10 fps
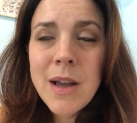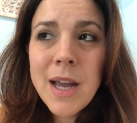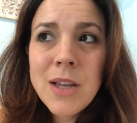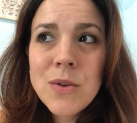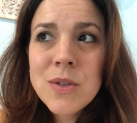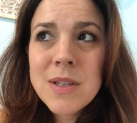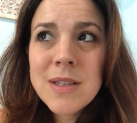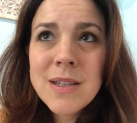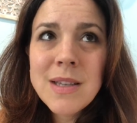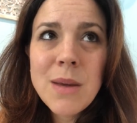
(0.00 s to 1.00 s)
I use
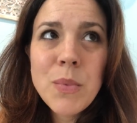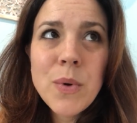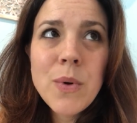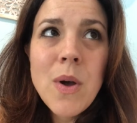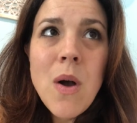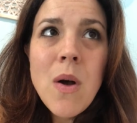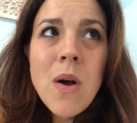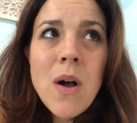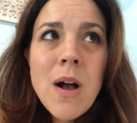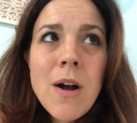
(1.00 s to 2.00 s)
this example
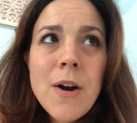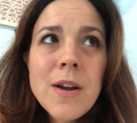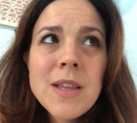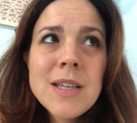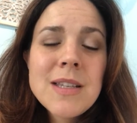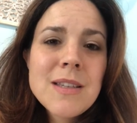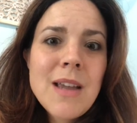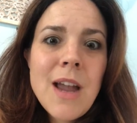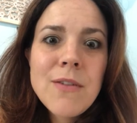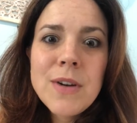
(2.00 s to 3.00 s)
or this
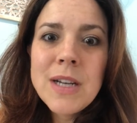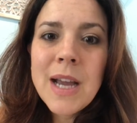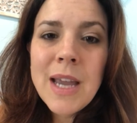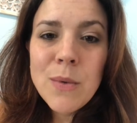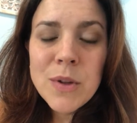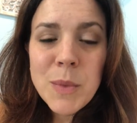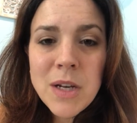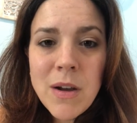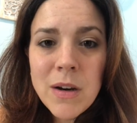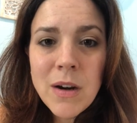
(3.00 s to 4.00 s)
every night with
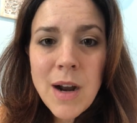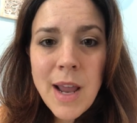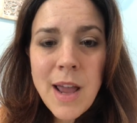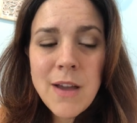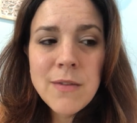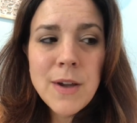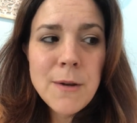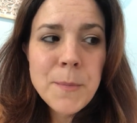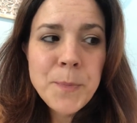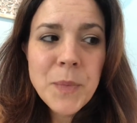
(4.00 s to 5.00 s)
my daughter. I have
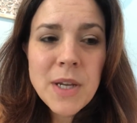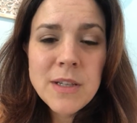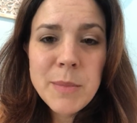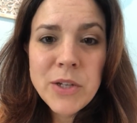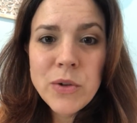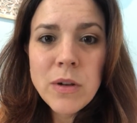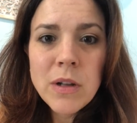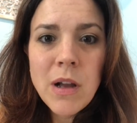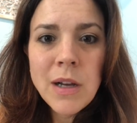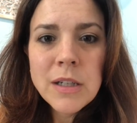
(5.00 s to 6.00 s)
a special
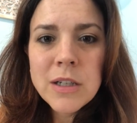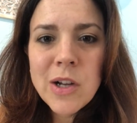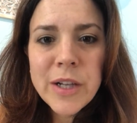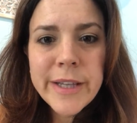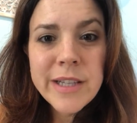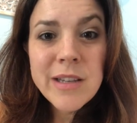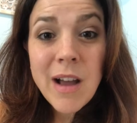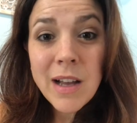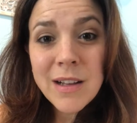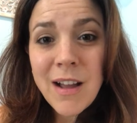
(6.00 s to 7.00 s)
clock called the
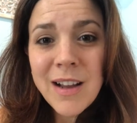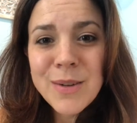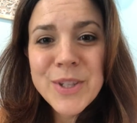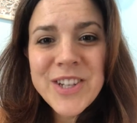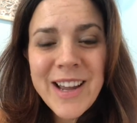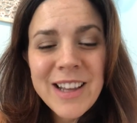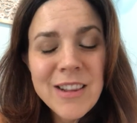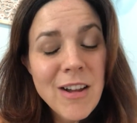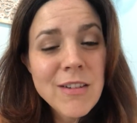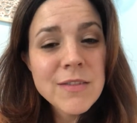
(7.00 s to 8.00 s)
Talk Clock, which I
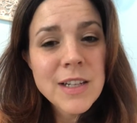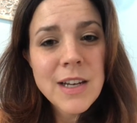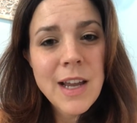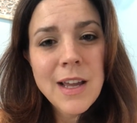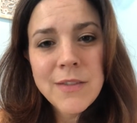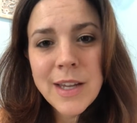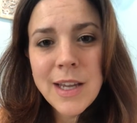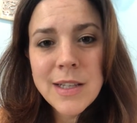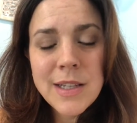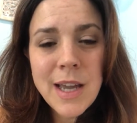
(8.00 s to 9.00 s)
love and I
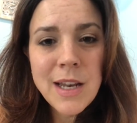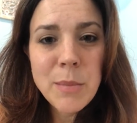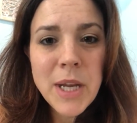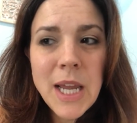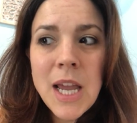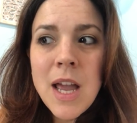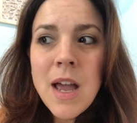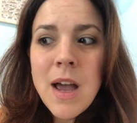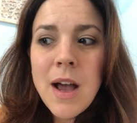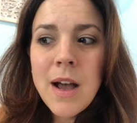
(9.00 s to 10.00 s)
advocate to anybody.
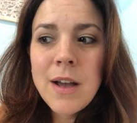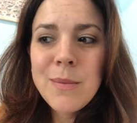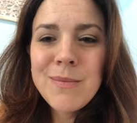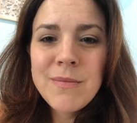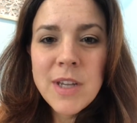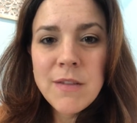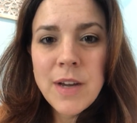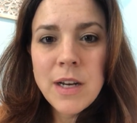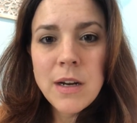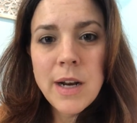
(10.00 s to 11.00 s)
You can
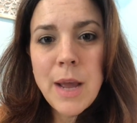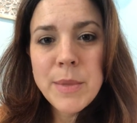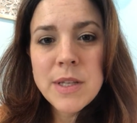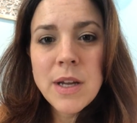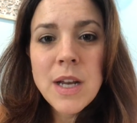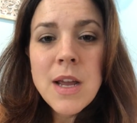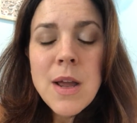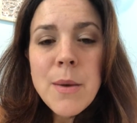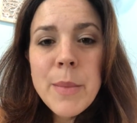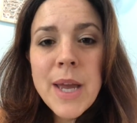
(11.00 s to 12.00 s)
find it on Amazon.
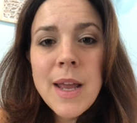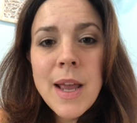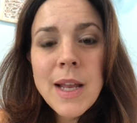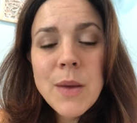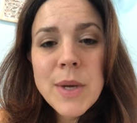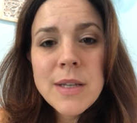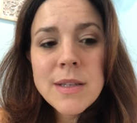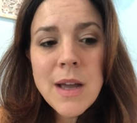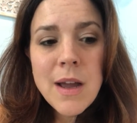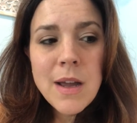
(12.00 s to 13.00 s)
But
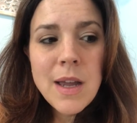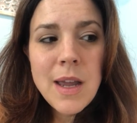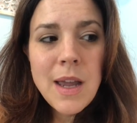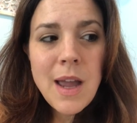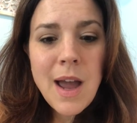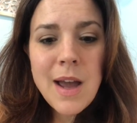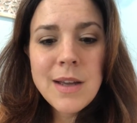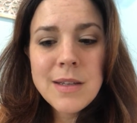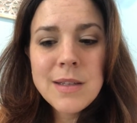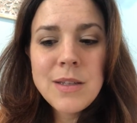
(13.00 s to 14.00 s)
anyways,
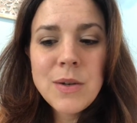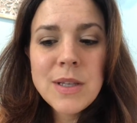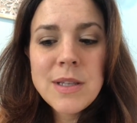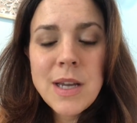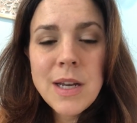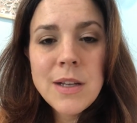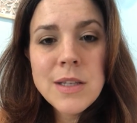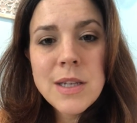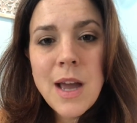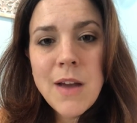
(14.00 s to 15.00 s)
you can set
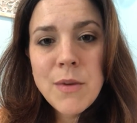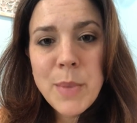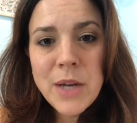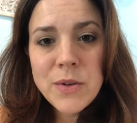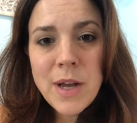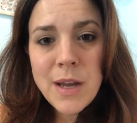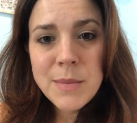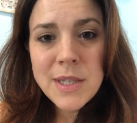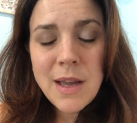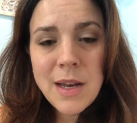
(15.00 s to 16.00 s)
it to have a bedtime
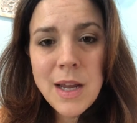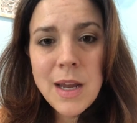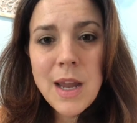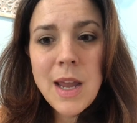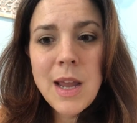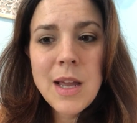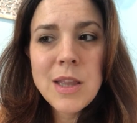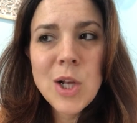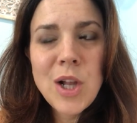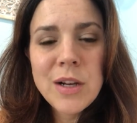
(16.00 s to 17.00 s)
setting, and
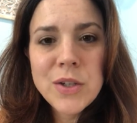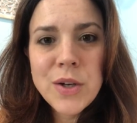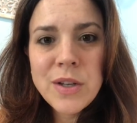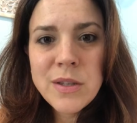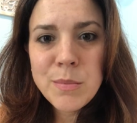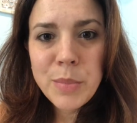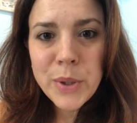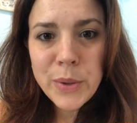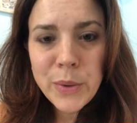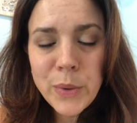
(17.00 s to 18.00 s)
the clock turns
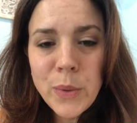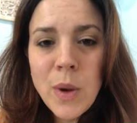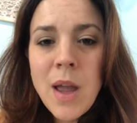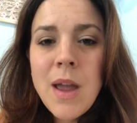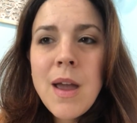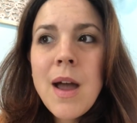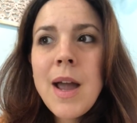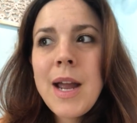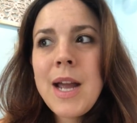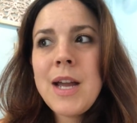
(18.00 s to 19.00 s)
blue
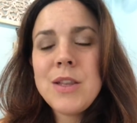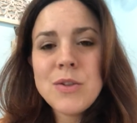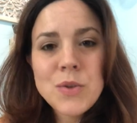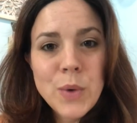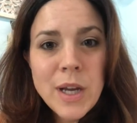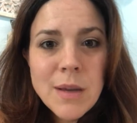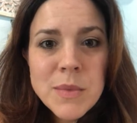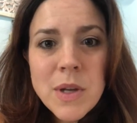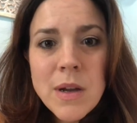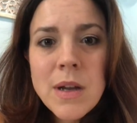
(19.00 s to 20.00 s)
and the story
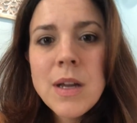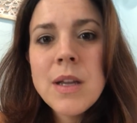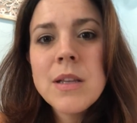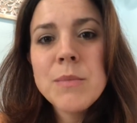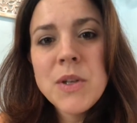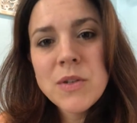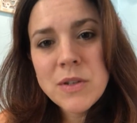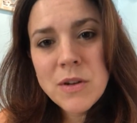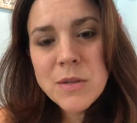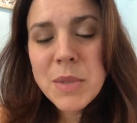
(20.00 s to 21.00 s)
comes on, the music
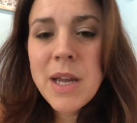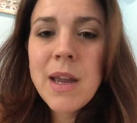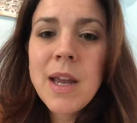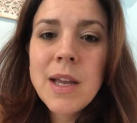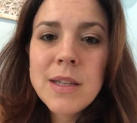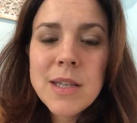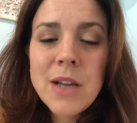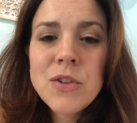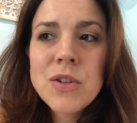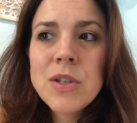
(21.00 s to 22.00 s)
starts playing and
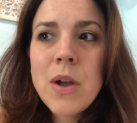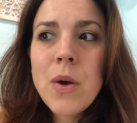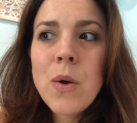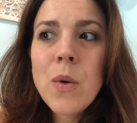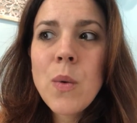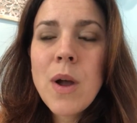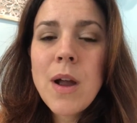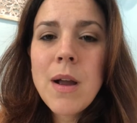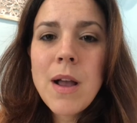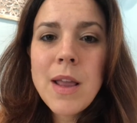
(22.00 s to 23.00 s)
such. So
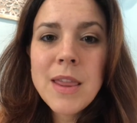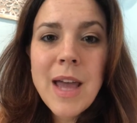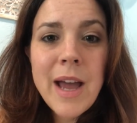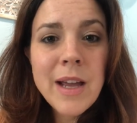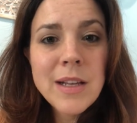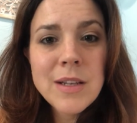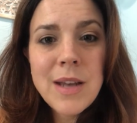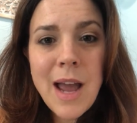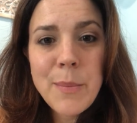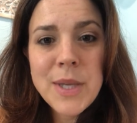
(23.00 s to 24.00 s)
that
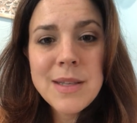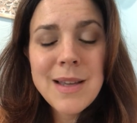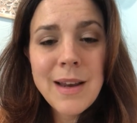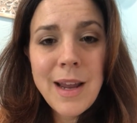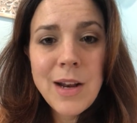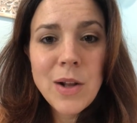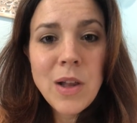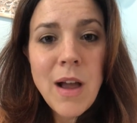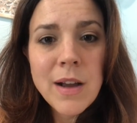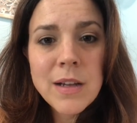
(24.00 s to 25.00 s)
happens at 8
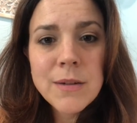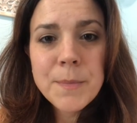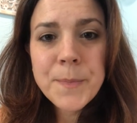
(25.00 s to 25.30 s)
o'clock.